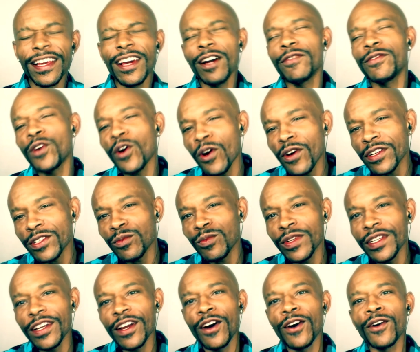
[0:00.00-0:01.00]
Of course,
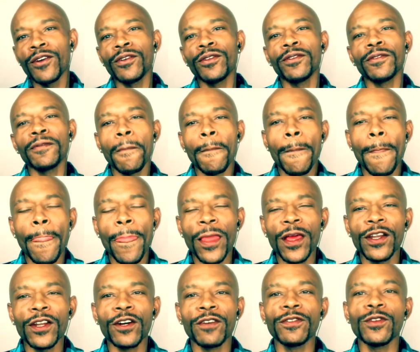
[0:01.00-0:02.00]
we know,
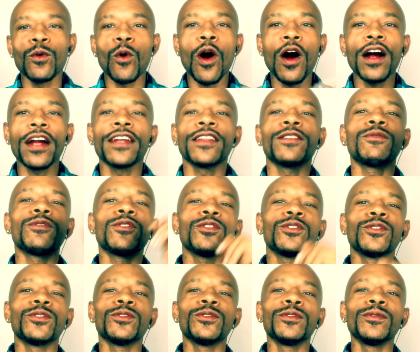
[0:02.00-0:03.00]
if you walk in the
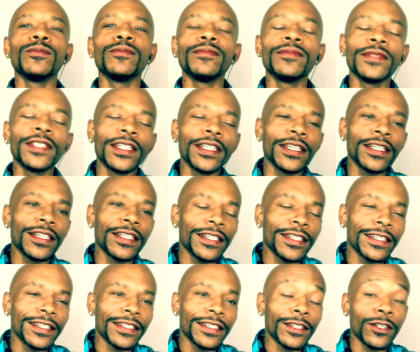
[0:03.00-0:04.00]
room
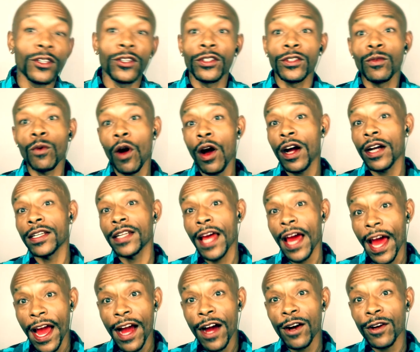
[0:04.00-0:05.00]
or you walk in the
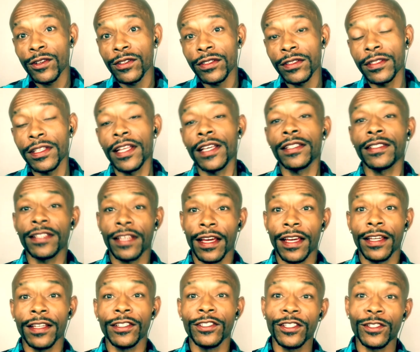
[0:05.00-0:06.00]
house, let's
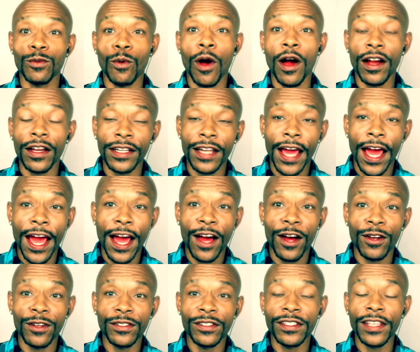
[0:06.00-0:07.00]
say, you just walk in the
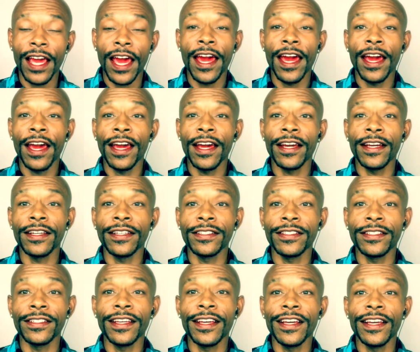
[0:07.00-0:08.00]
house
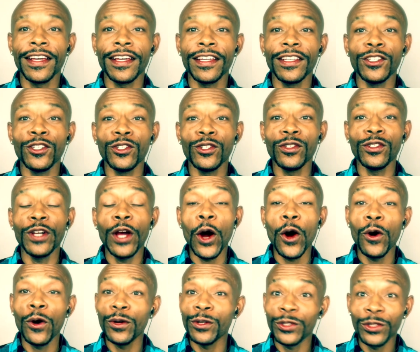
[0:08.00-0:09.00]
and you
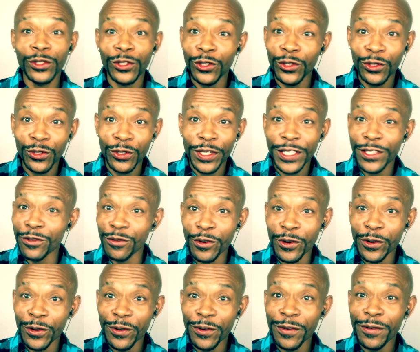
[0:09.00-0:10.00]
go to his
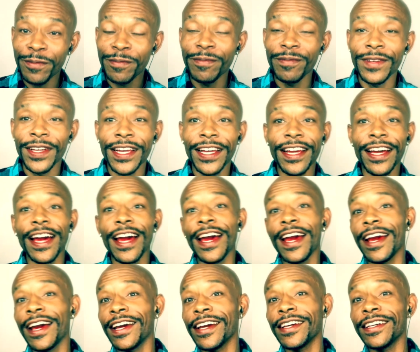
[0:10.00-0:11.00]
room
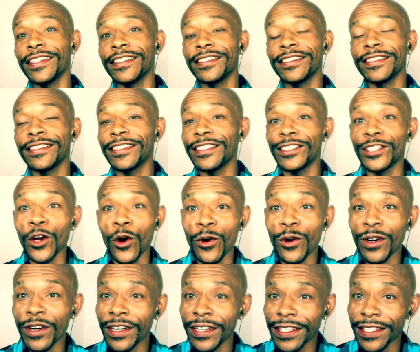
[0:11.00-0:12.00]
and the
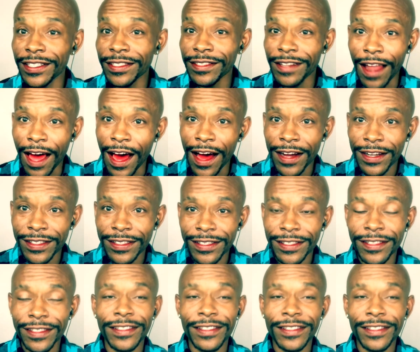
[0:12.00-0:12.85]
door is locked.